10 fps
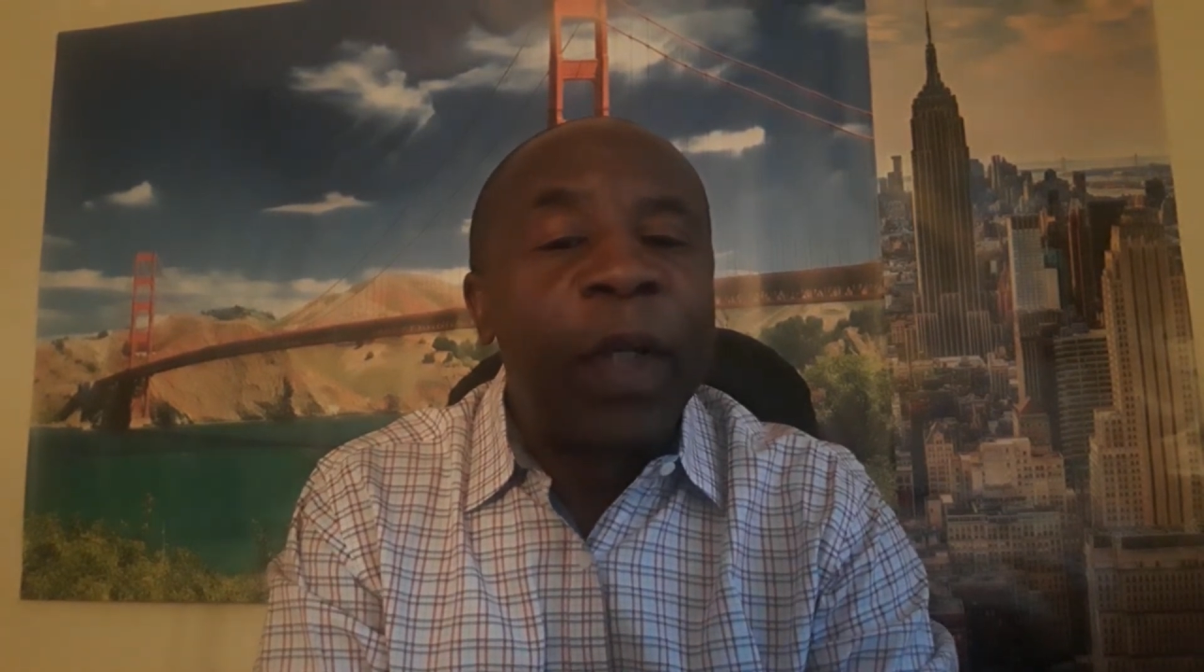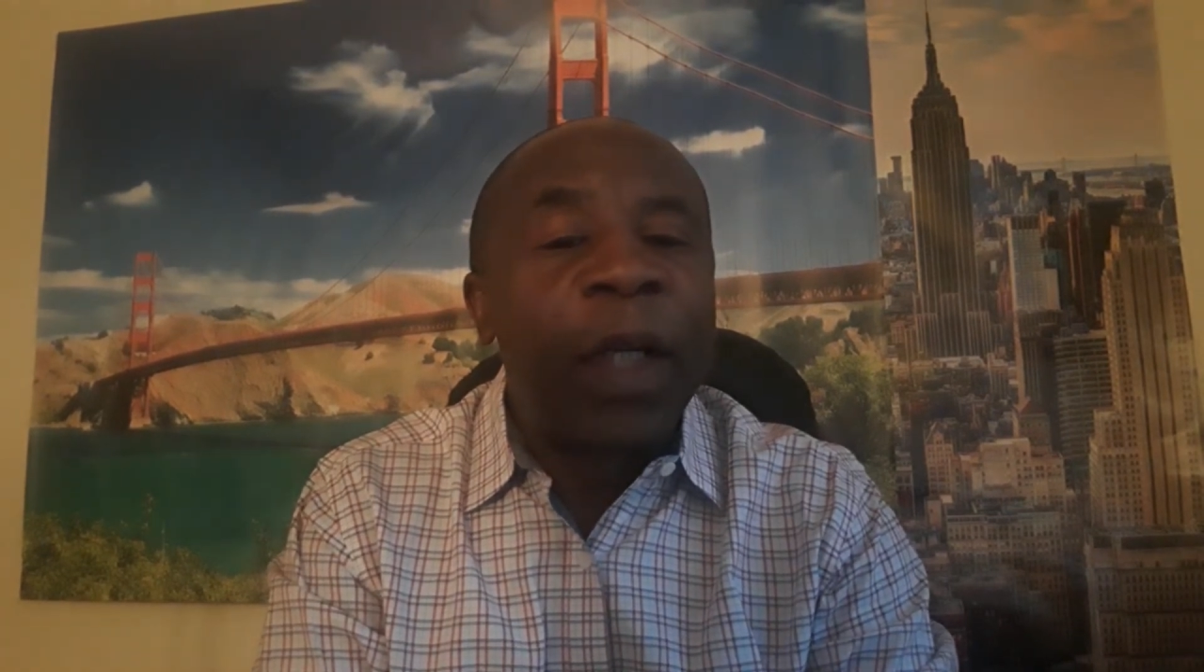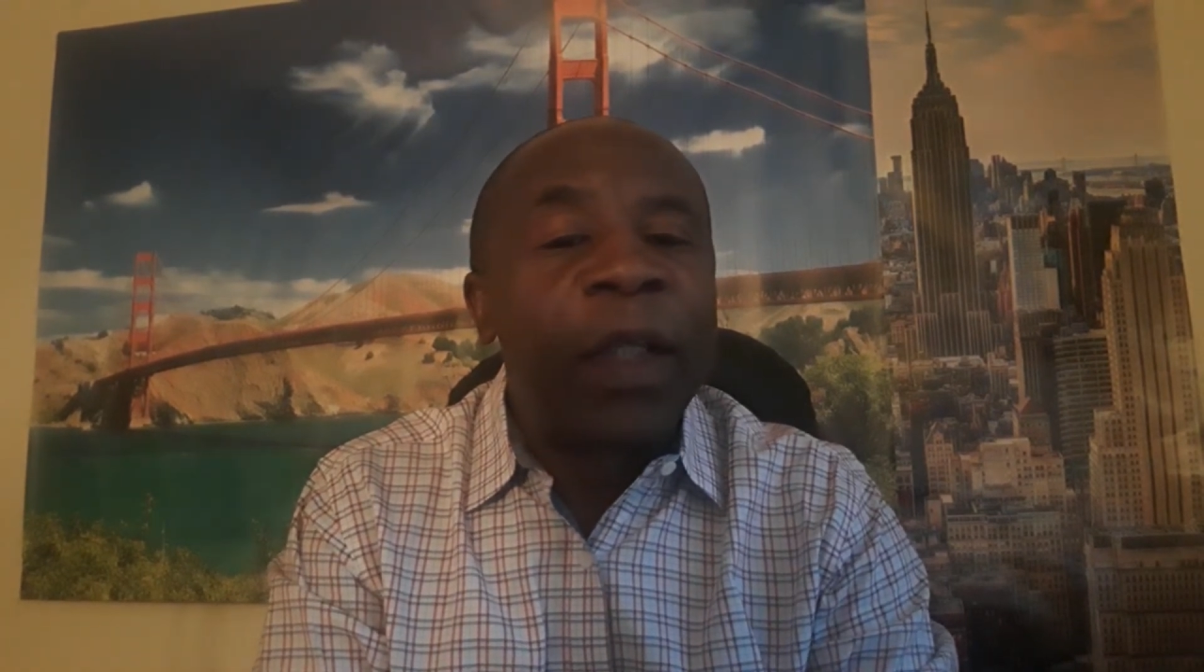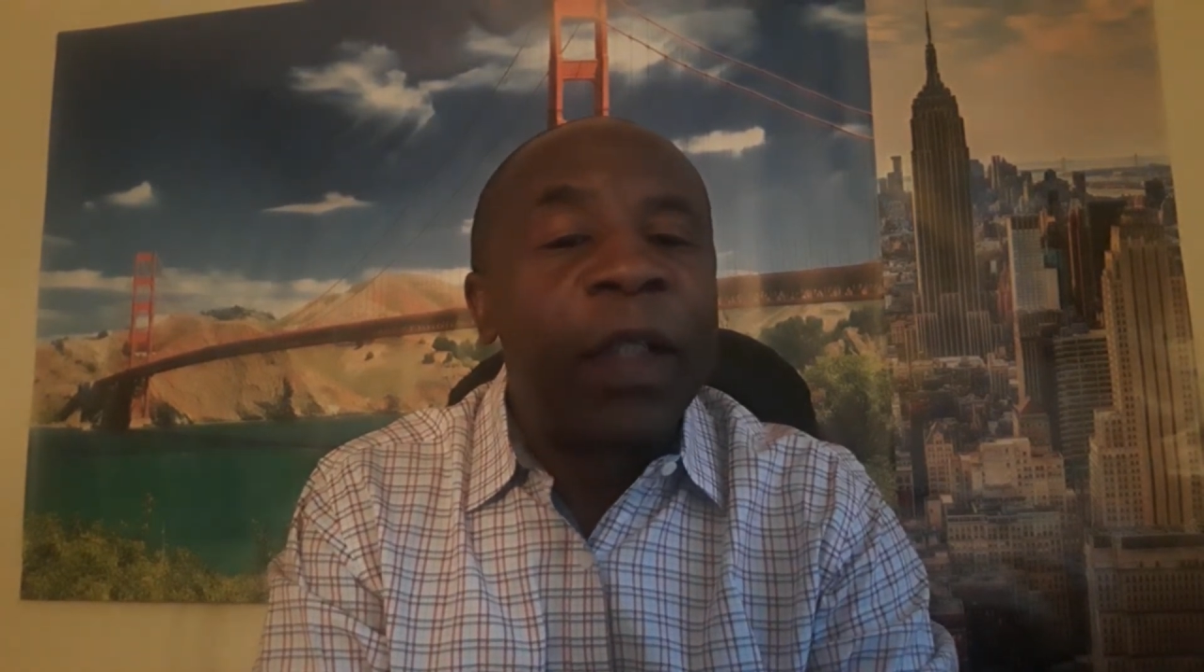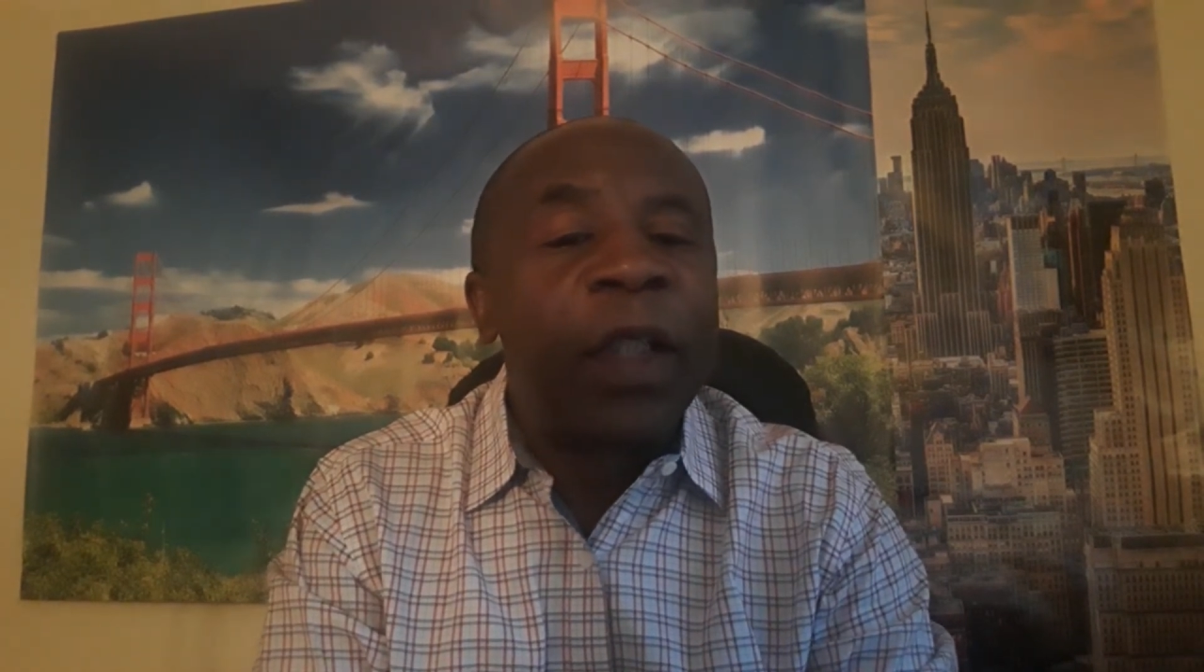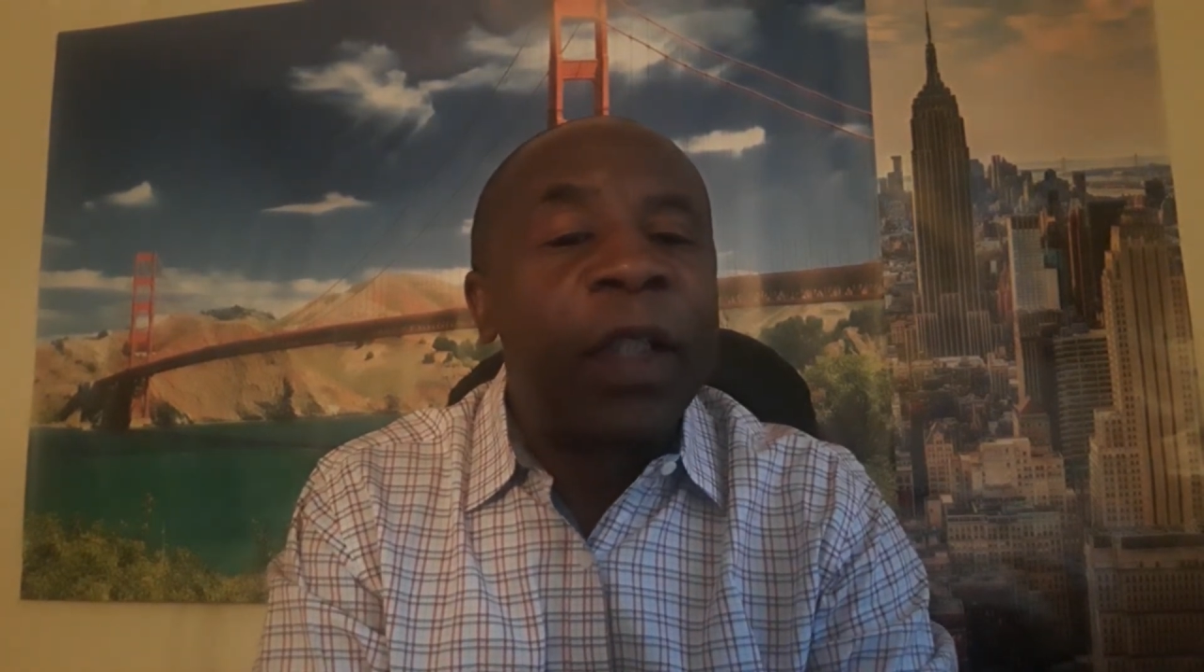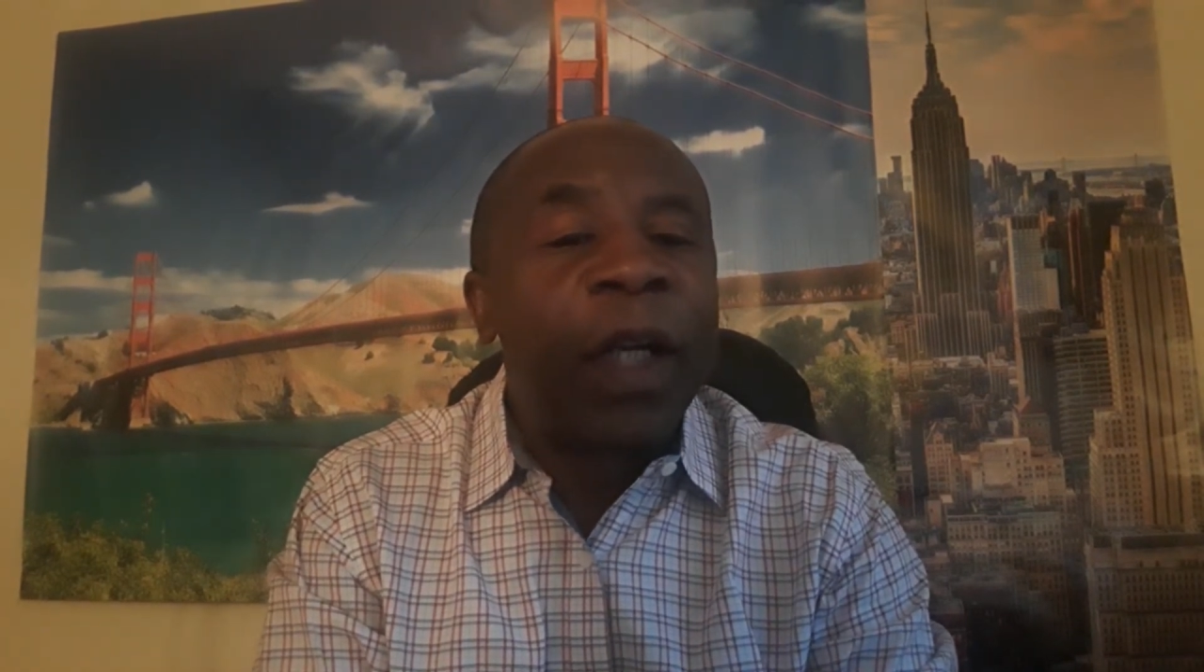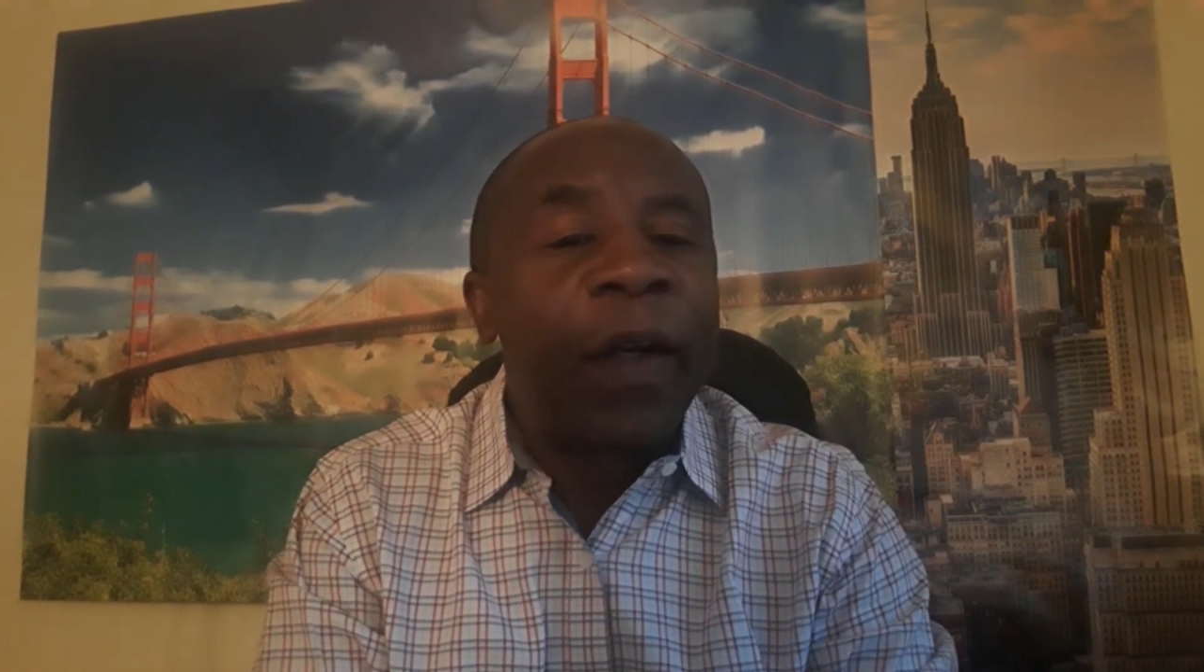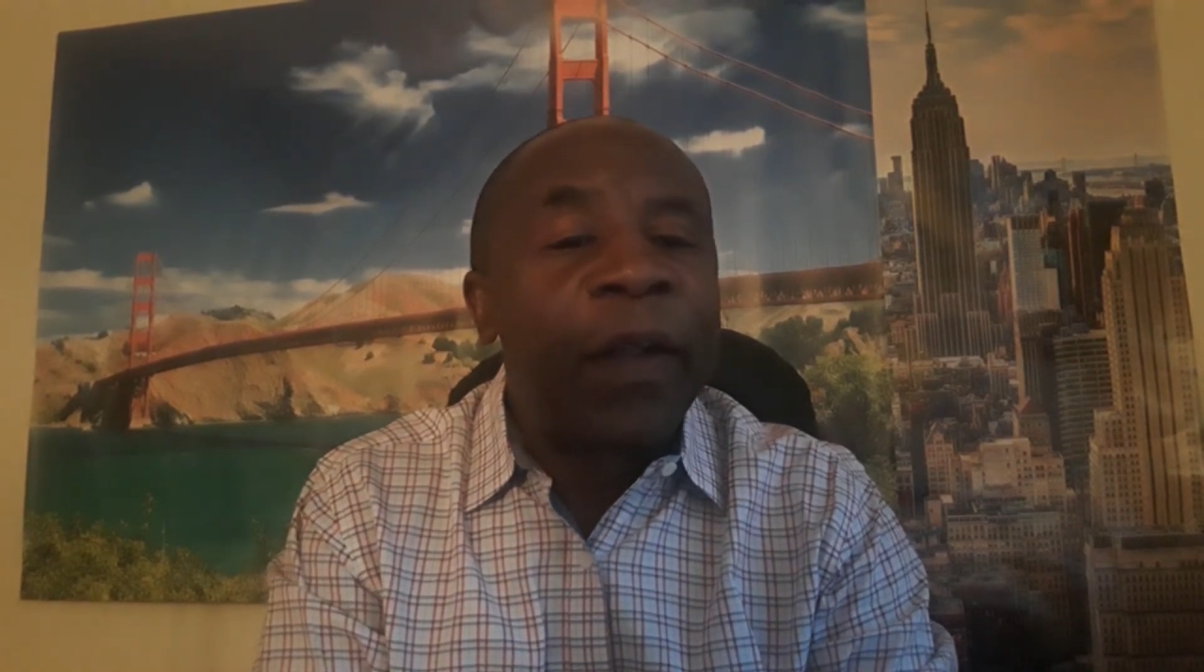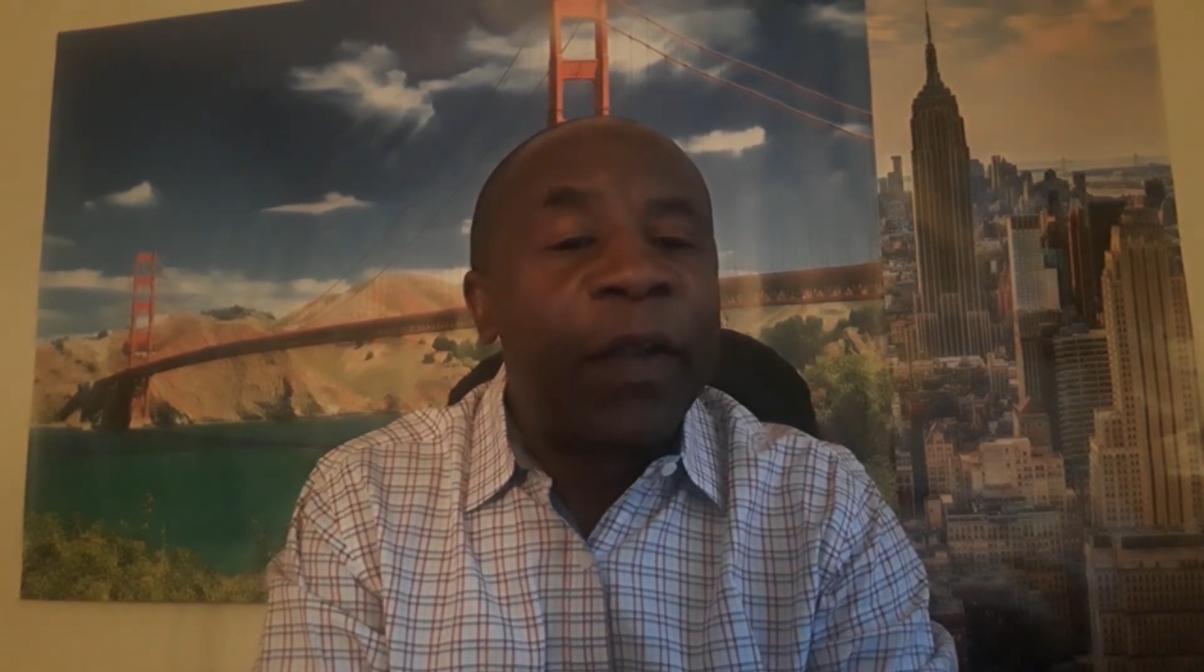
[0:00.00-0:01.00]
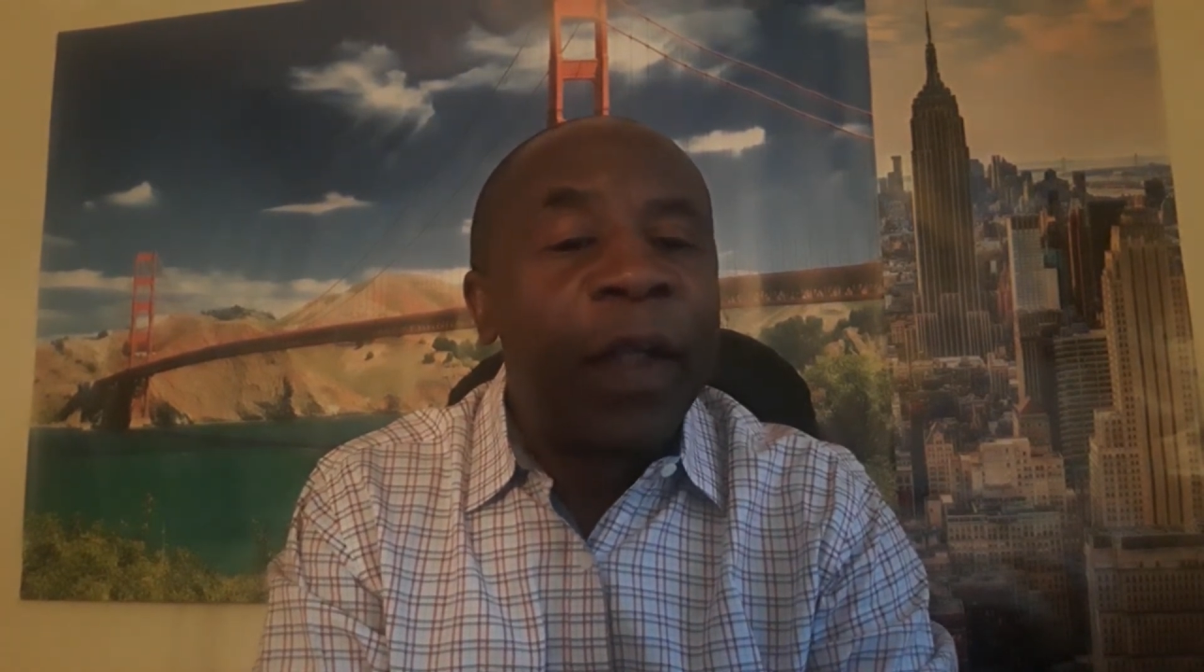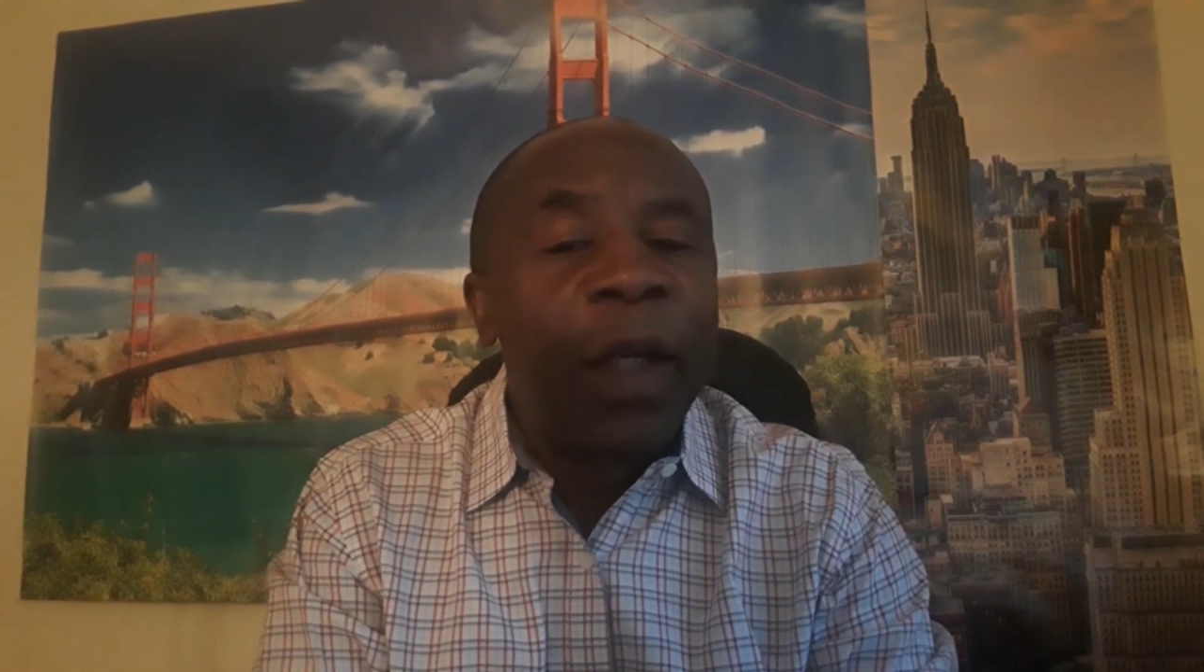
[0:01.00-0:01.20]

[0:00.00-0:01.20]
and encourage